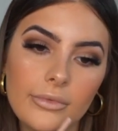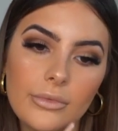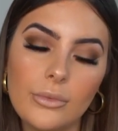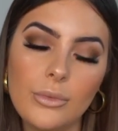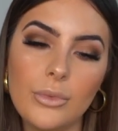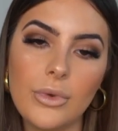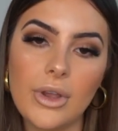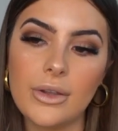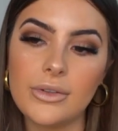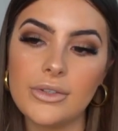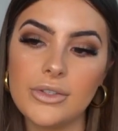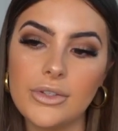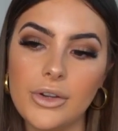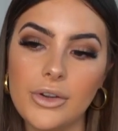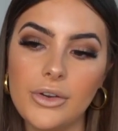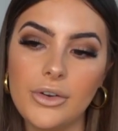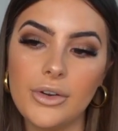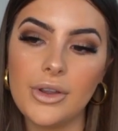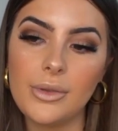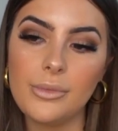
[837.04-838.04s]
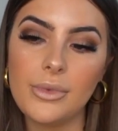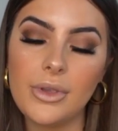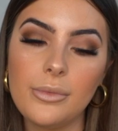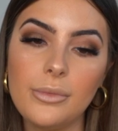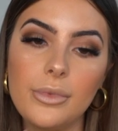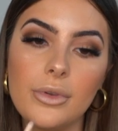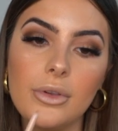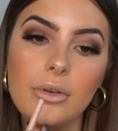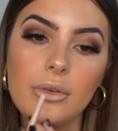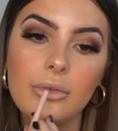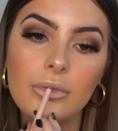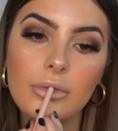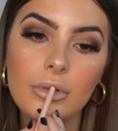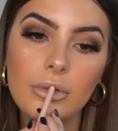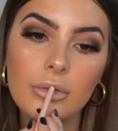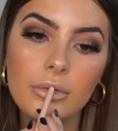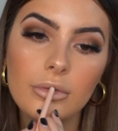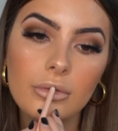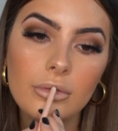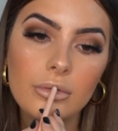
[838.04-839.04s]
Wow, so creamy and
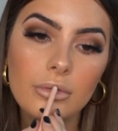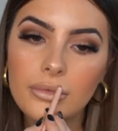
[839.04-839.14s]
beautiful.